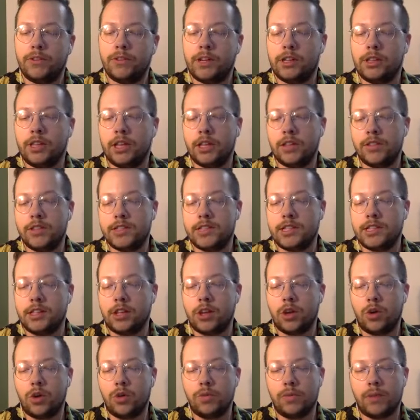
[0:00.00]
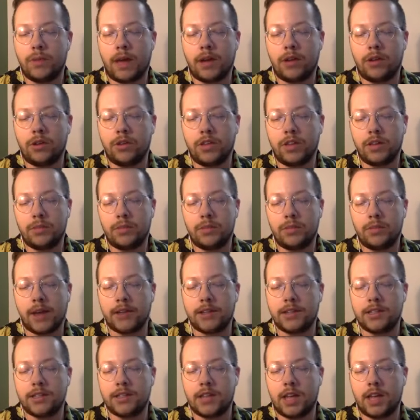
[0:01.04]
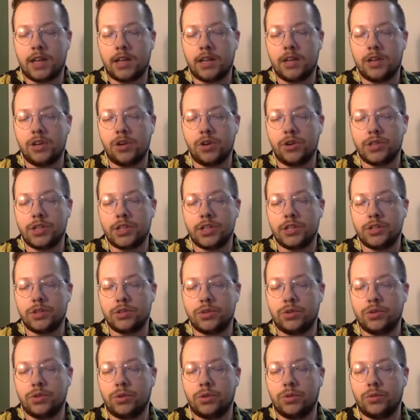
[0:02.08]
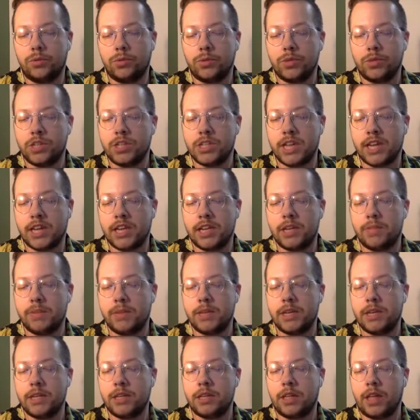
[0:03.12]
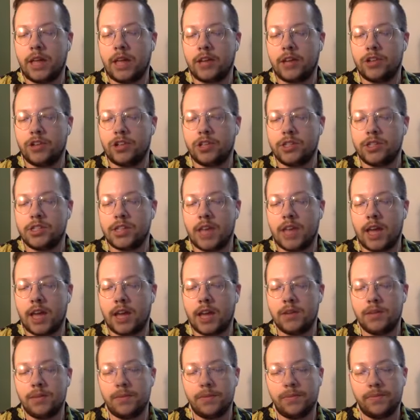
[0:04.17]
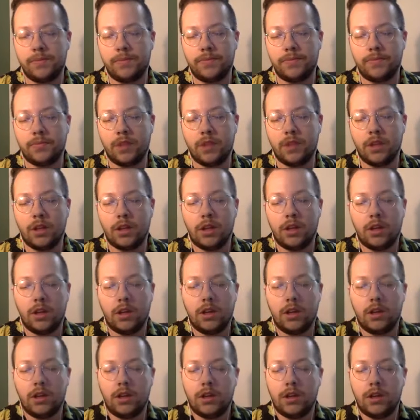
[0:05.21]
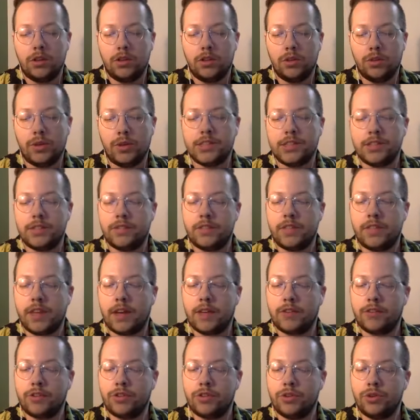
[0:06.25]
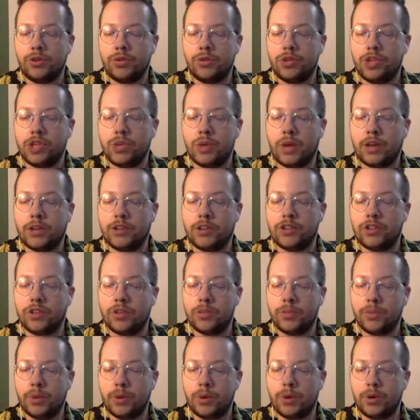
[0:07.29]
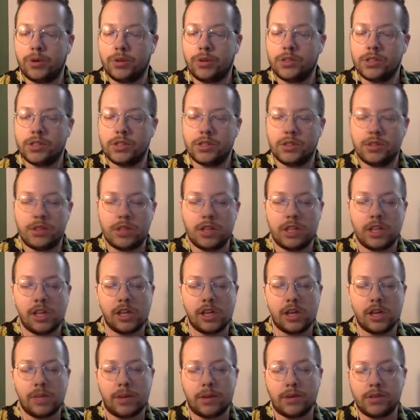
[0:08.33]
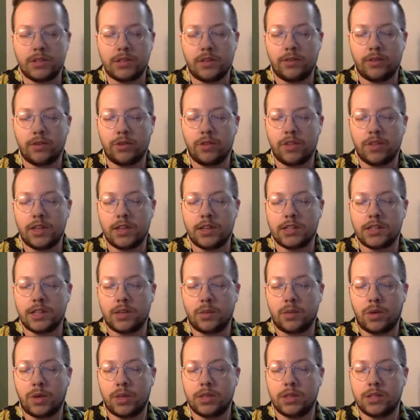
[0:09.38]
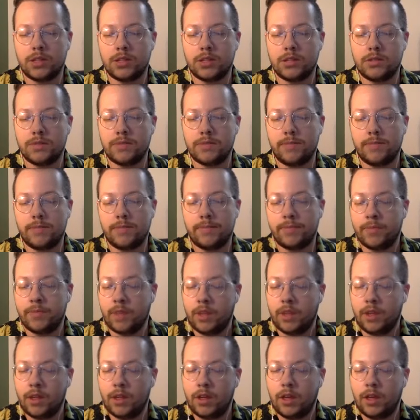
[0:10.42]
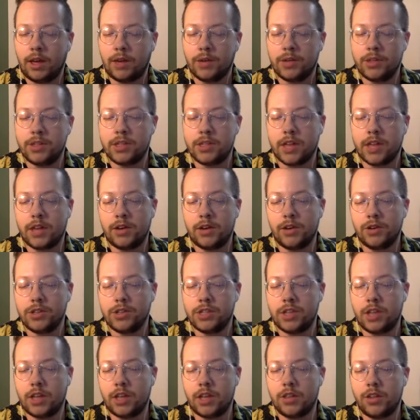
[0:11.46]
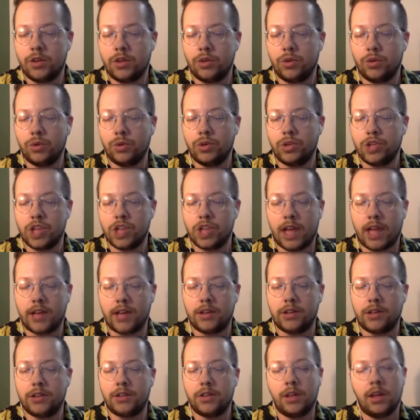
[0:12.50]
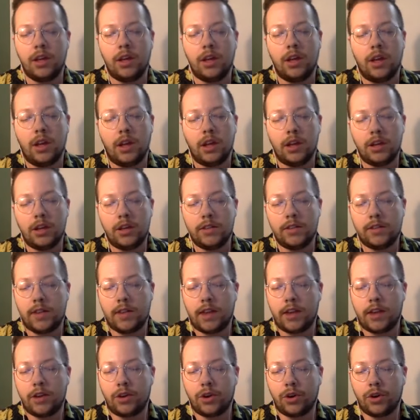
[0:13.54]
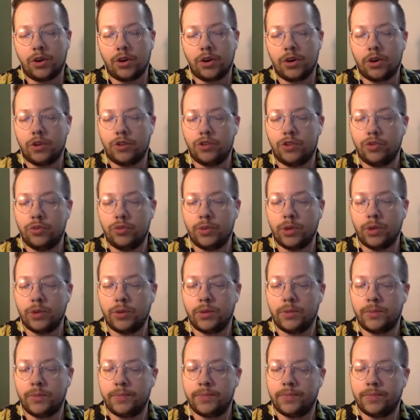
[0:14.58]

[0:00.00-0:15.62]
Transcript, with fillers: felt like the silicone model they'd practiced on in nursing school with the tiny bean lodged inside. The rest of the afternoon, she watched the birds, thinking about several things at once. How inside her son there grew a child and inside her, a tumor.